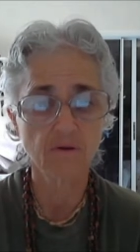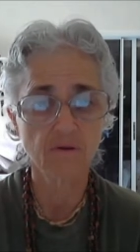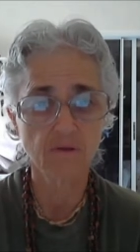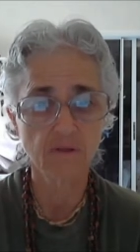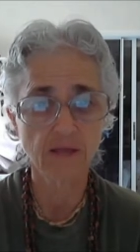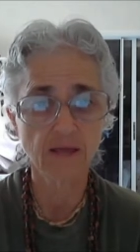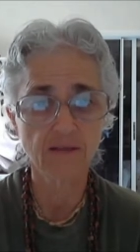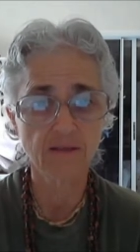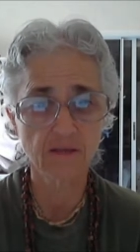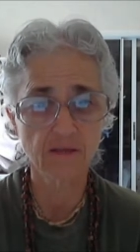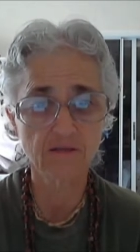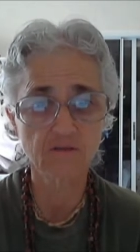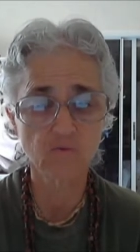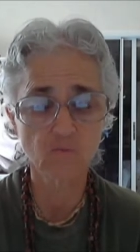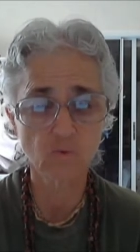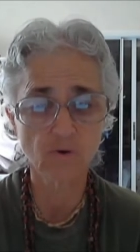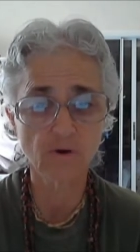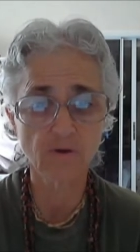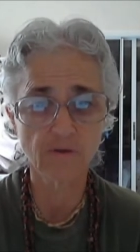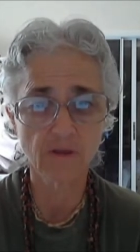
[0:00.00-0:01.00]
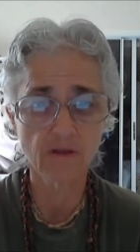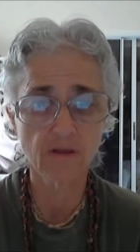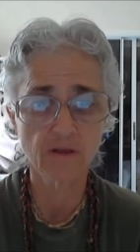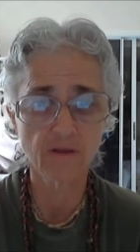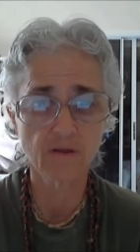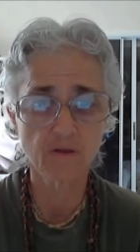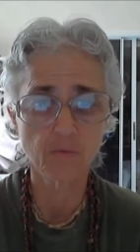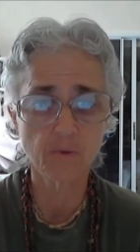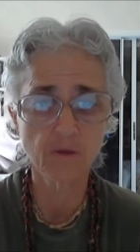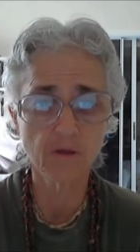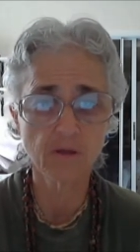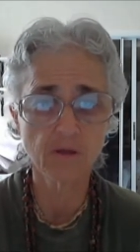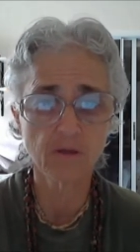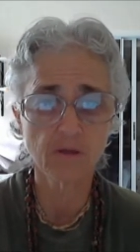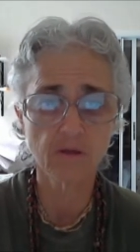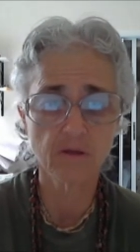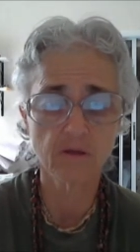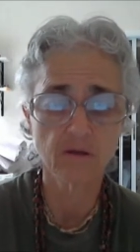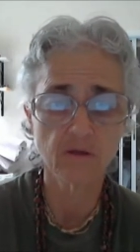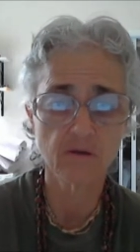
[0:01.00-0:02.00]
that is where they need to be
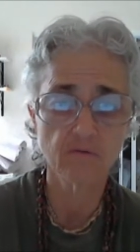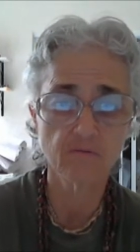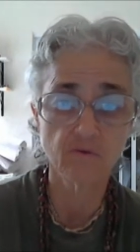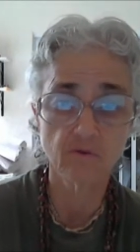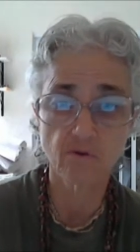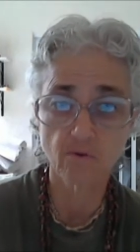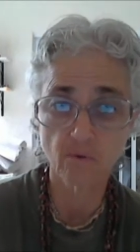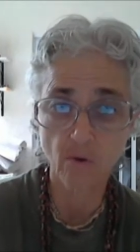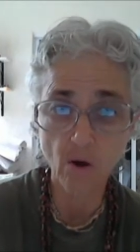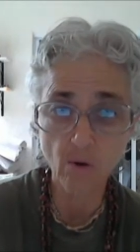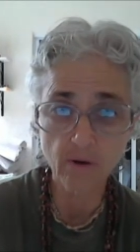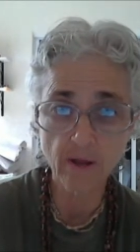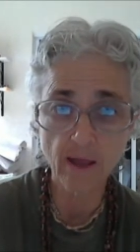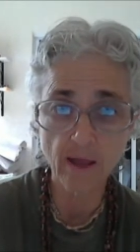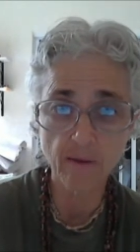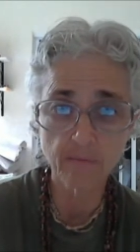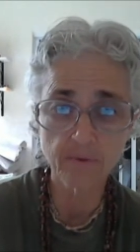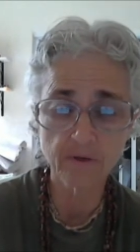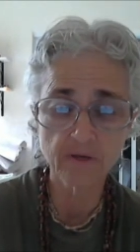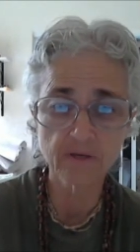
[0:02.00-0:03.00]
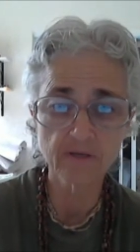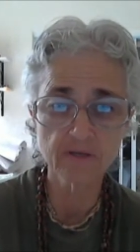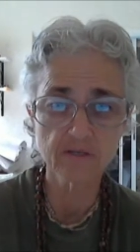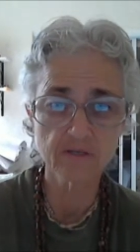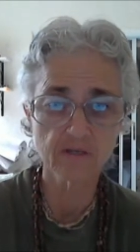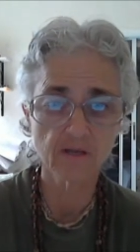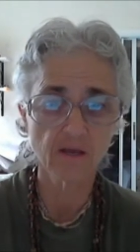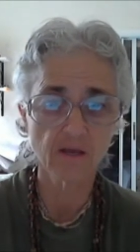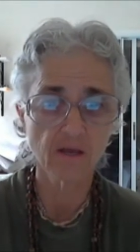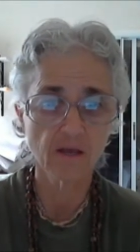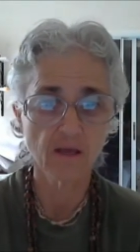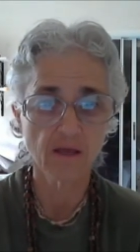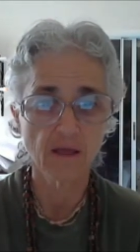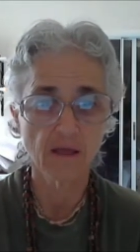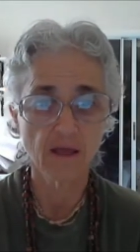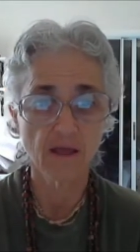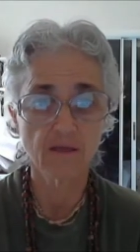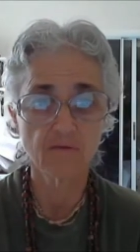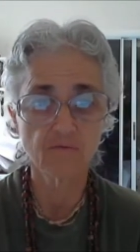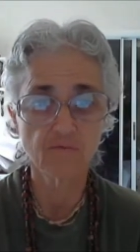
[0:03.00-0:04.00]
for their own happiness
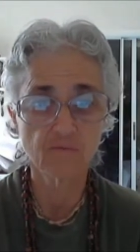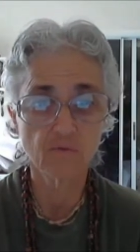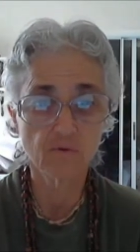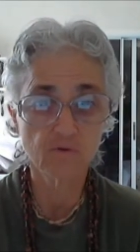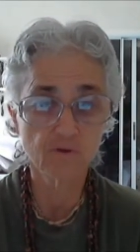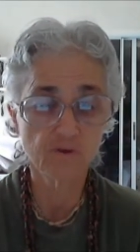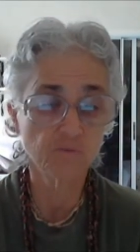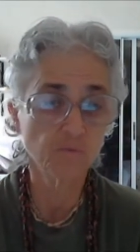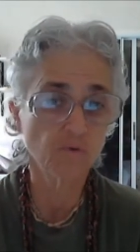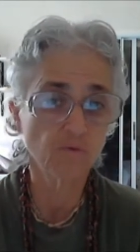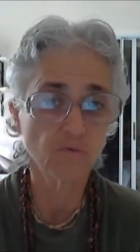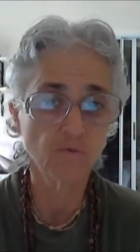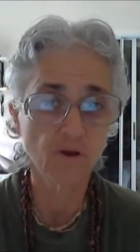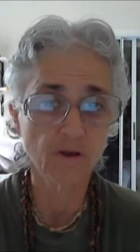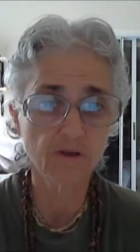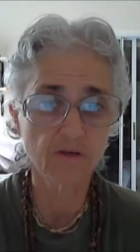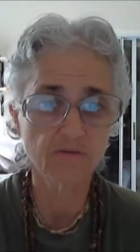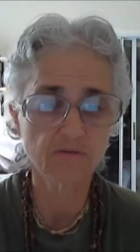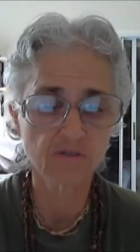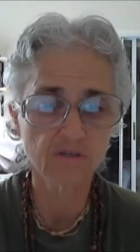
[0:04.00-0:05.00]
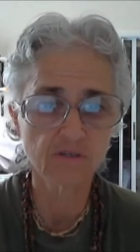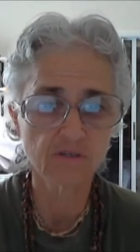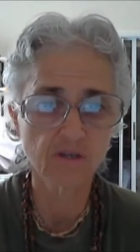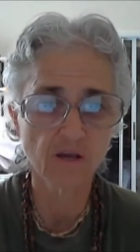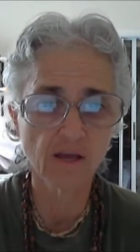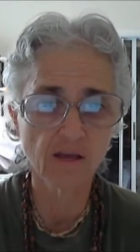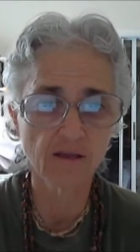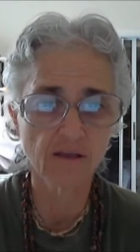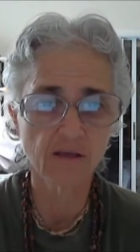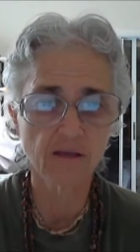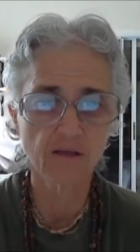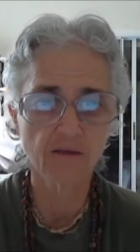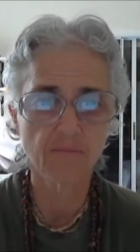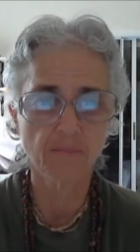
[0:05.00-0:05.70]
and for the smooth running of society.